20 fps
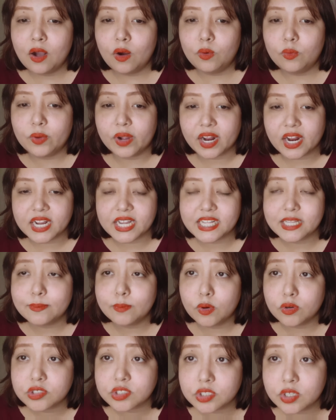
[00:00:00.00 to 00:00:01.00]
wherein
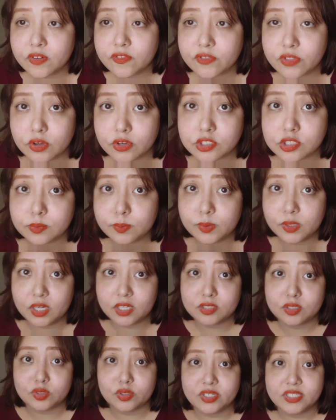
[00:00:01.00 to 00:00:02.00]
most of those
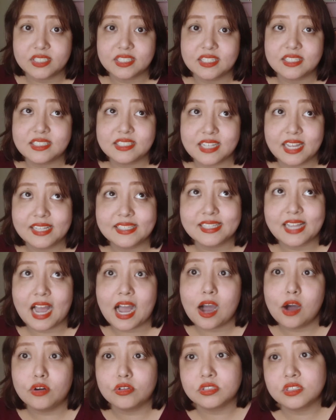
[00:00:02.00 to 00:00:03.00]
blog tours send
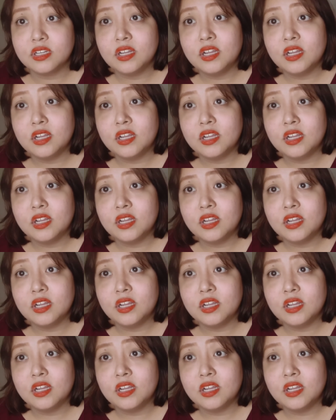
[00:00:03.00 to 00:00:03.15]
out